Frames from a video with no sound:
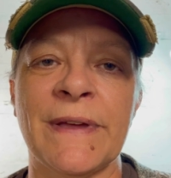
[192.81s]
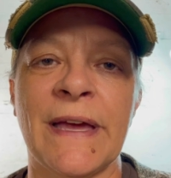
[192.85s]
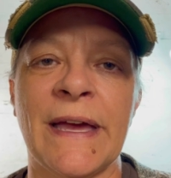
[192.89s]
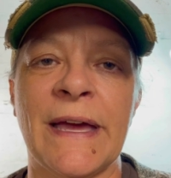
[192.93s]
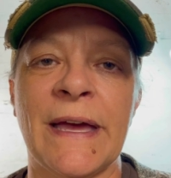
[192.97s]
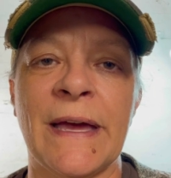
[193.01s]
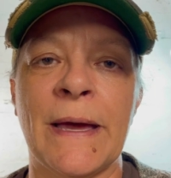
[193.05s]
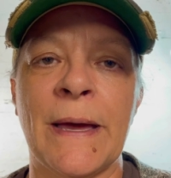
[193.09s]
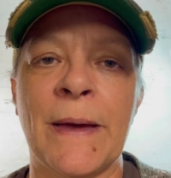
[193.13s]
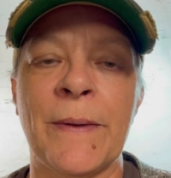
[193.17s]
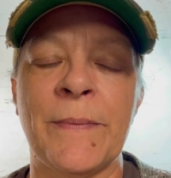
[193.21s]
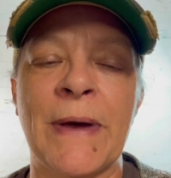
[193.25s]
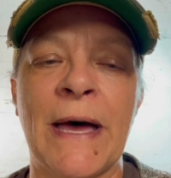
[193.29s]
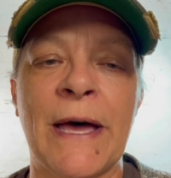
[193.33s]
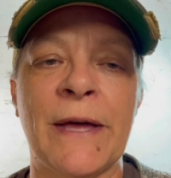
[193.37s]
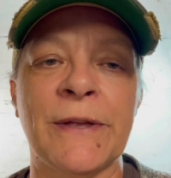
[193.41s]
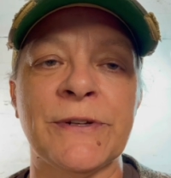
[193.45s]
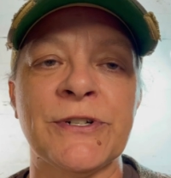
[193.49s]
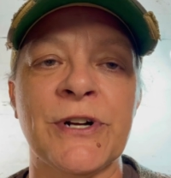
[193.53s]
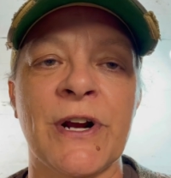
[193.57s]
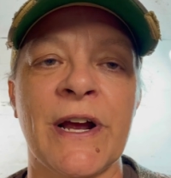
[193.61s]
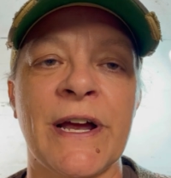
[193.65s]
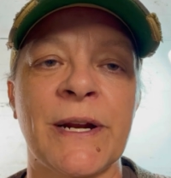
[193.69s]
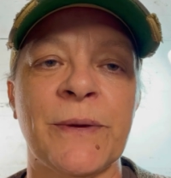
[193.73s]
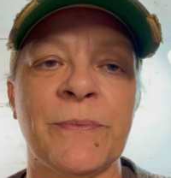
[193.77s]
Um, I'll
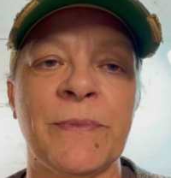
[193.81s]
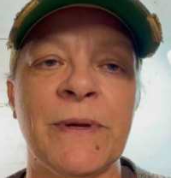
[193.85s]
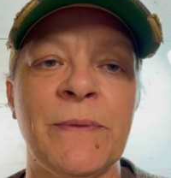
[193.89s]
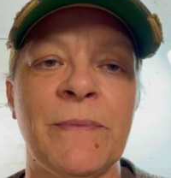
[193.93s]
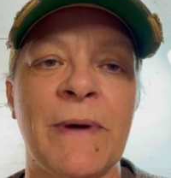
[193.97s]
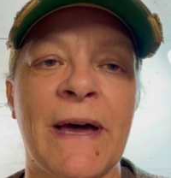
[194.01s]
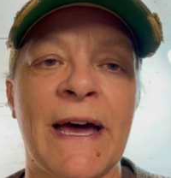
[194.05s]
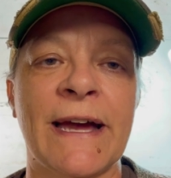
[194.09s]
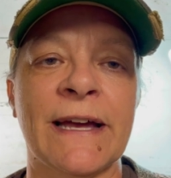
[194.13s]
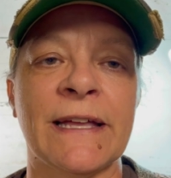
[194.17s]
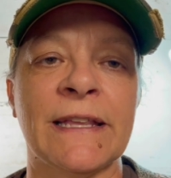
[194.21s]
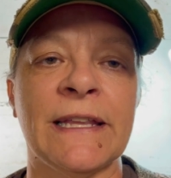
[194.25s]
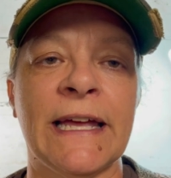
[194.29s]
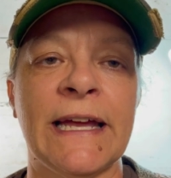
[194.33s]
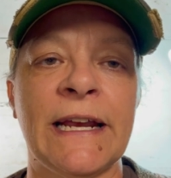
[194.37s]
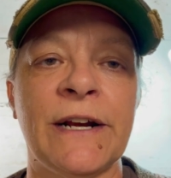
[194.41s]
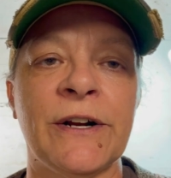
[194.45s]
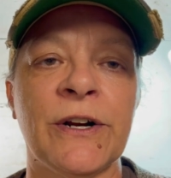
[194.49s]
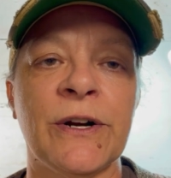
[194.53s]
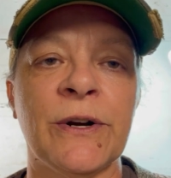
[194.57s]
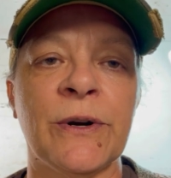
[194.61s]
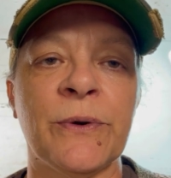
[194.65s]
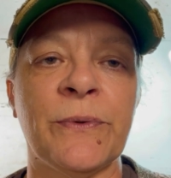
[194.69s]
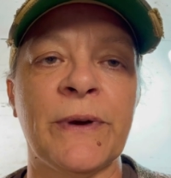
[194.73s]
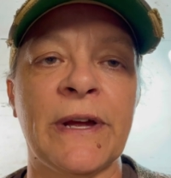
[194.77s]
try to be back
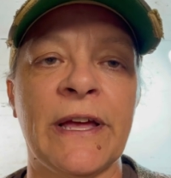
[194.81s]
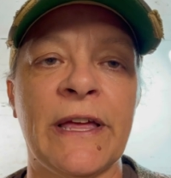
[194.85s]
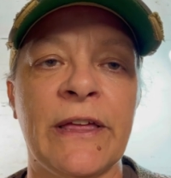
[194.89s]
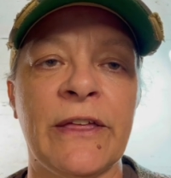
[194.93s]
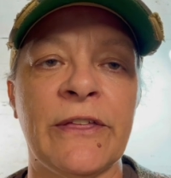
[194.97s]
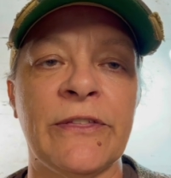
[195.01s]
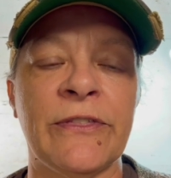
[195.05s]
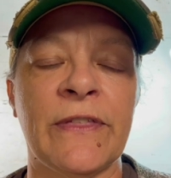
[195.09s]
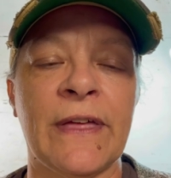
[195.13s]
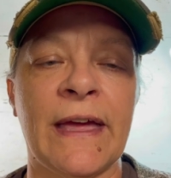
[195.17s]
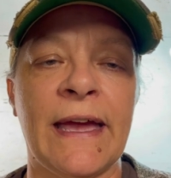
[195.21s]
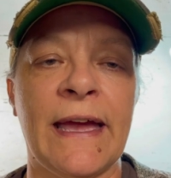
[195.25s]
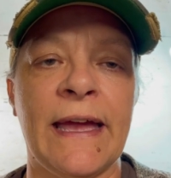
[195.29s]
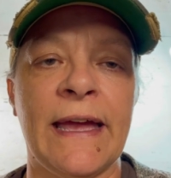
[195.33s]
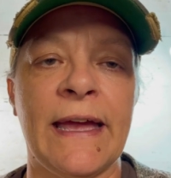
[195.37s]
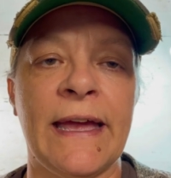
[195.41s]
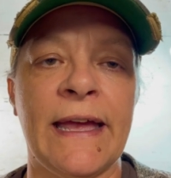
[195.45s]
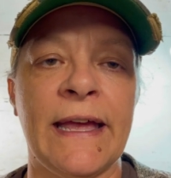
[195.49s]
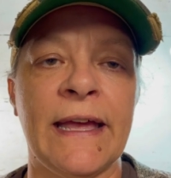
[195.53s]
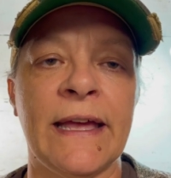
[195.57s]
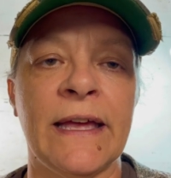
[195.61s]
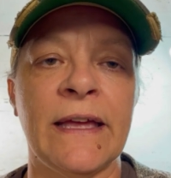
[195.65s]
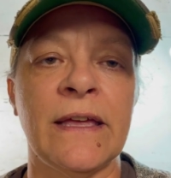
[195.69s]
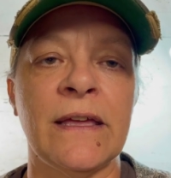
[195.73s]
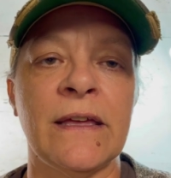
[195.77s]
later with
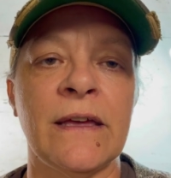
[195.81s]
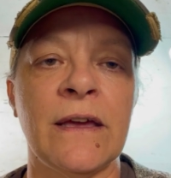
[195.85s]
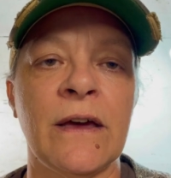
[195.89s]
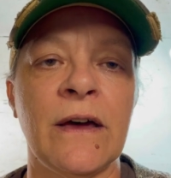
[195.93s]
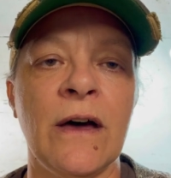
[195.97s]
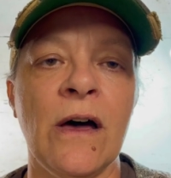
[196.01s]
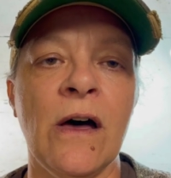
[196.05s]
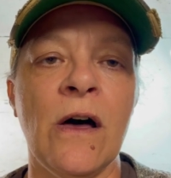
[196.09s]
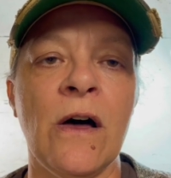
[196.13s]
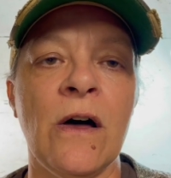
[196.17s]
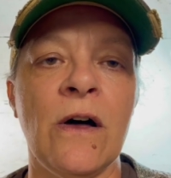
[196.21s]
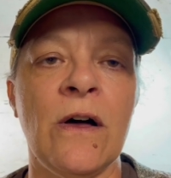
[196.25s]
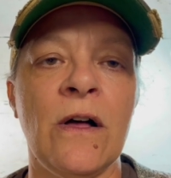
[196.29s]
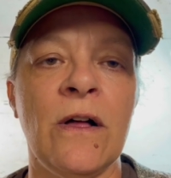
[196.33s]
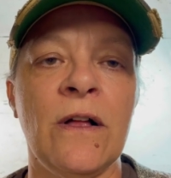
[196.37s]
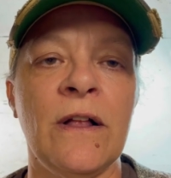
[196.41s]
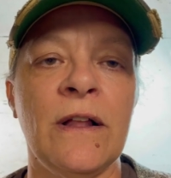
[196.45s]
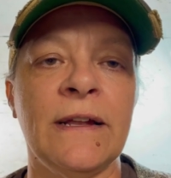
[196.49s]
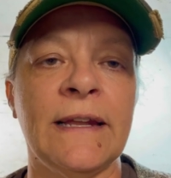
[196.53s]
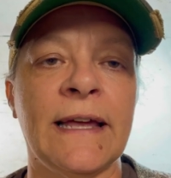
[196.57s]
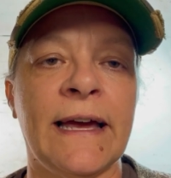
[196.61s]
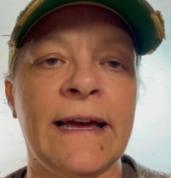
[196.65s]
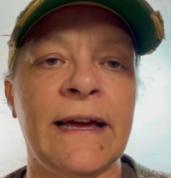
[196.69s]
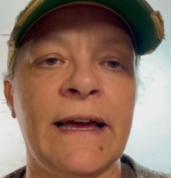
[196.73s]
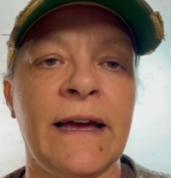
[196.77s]
a
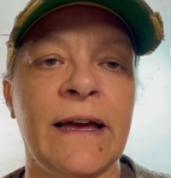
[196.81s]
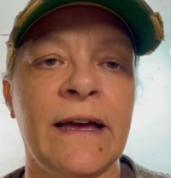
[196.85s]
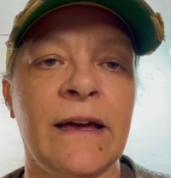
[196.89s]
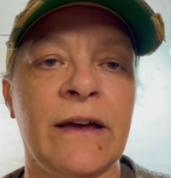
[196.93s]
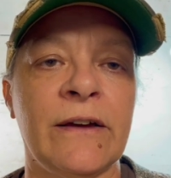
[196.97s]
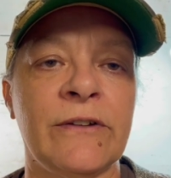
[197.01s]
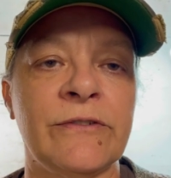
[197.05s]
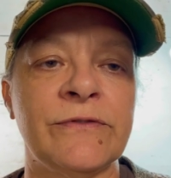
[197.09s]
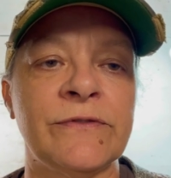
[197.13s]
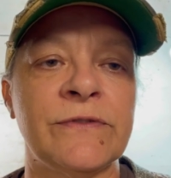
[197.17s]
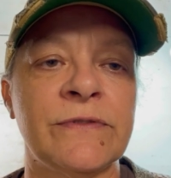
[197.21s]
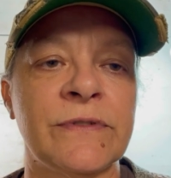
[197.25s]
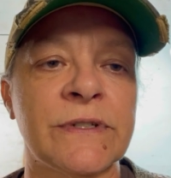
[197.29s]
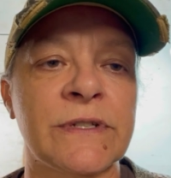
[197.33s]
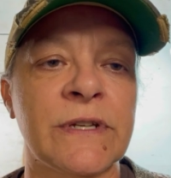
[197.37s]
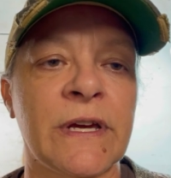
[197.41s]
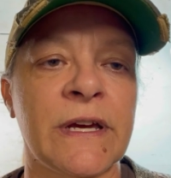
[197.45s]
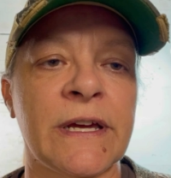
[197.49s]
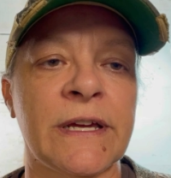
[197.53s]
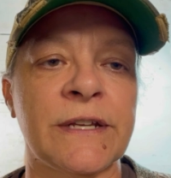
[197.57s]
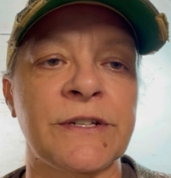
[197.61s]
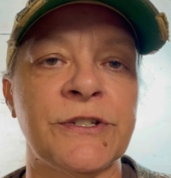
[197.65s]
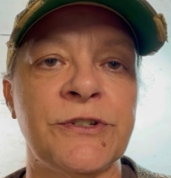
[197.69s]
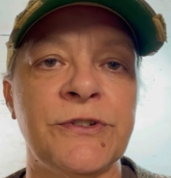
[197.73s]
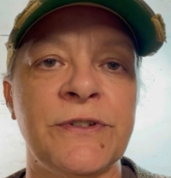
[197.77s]
haul. I have
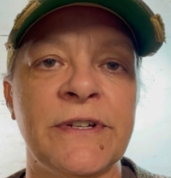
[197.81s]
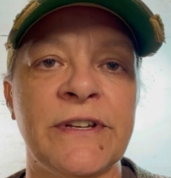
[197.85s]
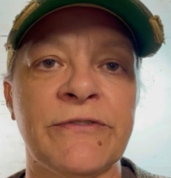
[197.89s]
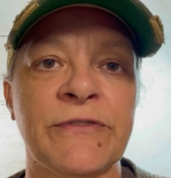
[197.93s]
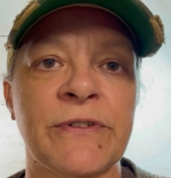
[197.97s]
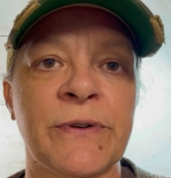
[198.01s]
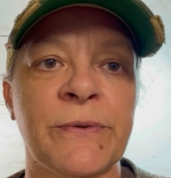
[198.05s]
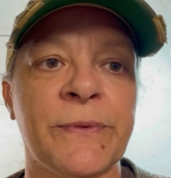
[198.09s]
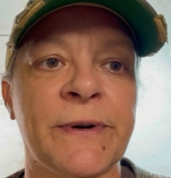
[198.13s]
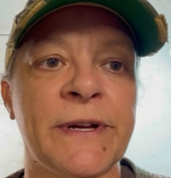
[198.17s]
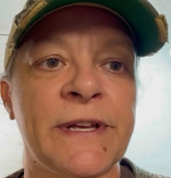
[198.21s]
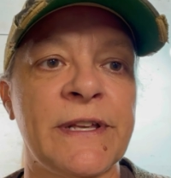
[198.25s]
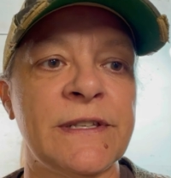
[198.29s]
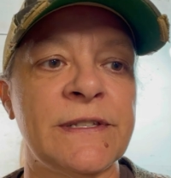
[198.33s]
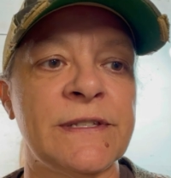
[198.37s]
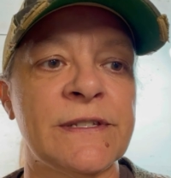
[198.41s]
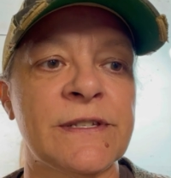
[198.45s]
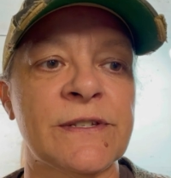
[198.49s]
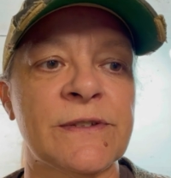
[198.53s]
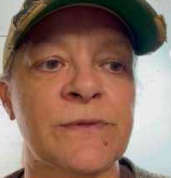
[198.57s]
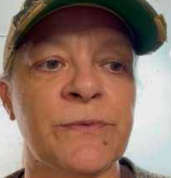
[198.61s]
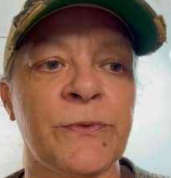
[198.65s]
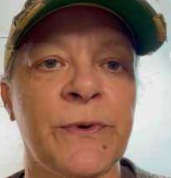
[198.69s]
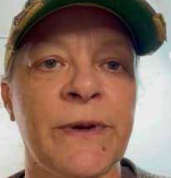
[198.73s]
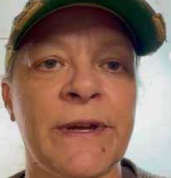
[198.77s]
uh, two different
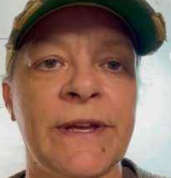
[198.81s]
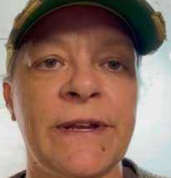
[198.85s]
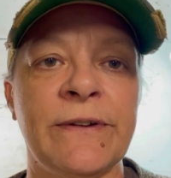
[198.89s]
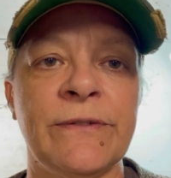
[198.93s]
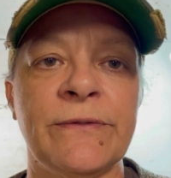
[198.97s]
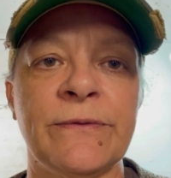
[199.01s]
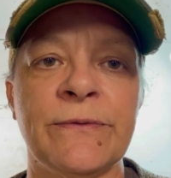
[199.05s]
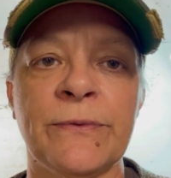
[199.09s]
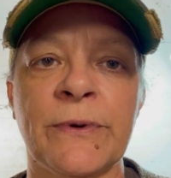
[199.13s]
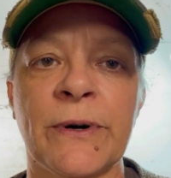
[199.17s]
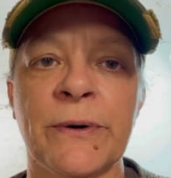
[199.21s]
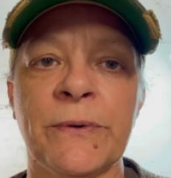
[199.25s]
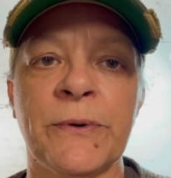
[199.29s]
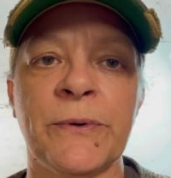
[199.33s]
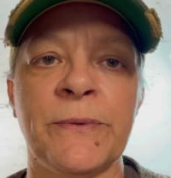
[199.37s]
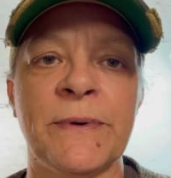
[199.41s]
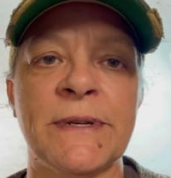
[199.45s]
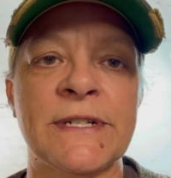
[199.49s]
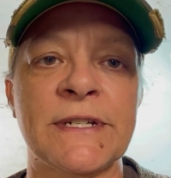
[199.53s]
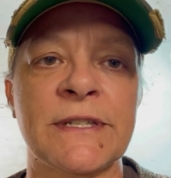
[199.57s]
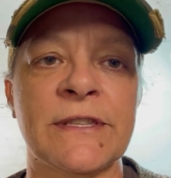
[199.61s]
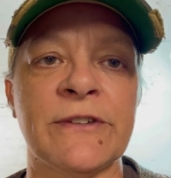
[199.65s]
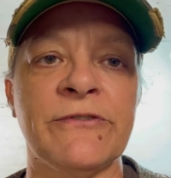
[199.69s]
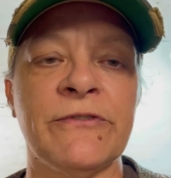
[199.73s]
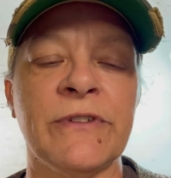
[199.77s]
ones, one where we went
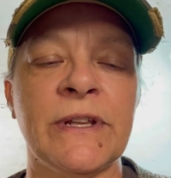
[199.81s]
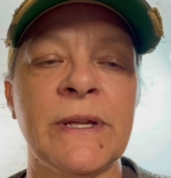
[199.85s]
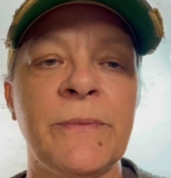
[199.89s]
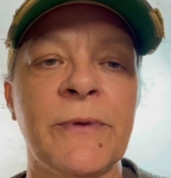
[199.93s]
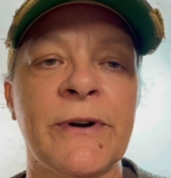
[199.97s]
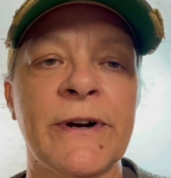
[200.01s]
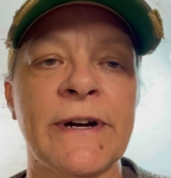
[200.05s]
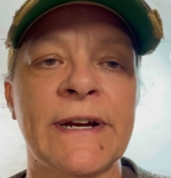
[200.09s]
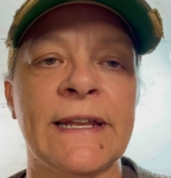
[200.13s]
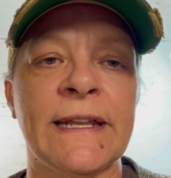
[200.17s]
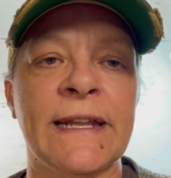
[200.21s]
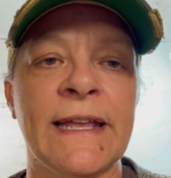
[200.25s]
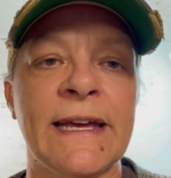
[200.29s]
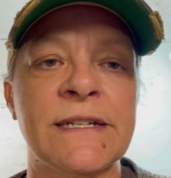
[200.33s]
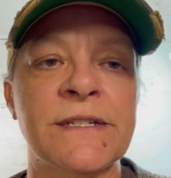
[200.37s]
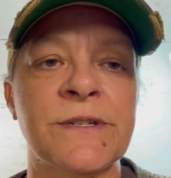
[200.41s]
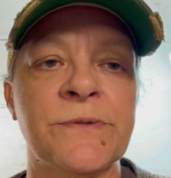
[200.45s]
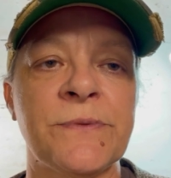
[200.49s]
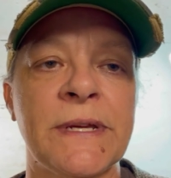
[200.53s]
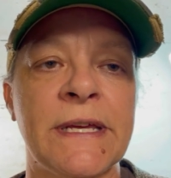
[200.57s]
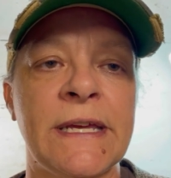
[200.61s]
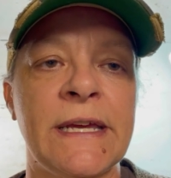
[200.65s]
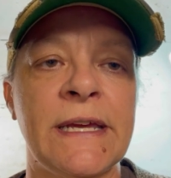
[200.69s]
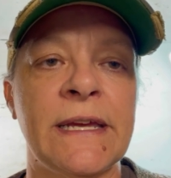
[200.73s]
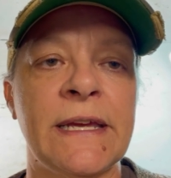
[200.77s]
to the flea market last
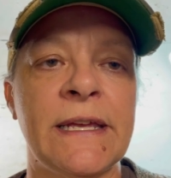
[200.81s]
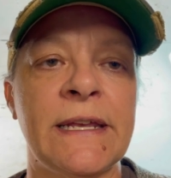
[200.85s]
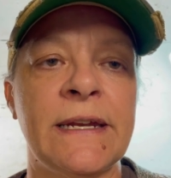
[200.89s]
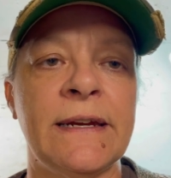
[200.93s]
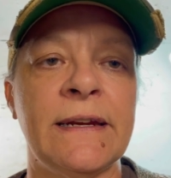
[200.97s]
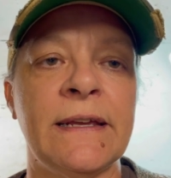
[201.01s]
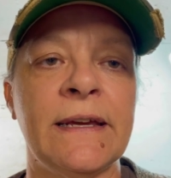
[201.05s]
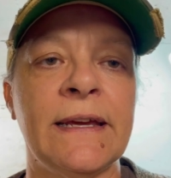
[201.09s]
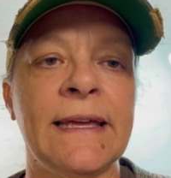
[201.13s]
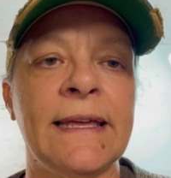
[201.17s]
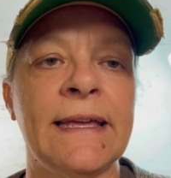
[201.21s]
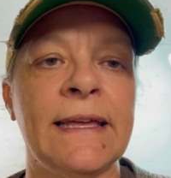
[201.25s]
weekend,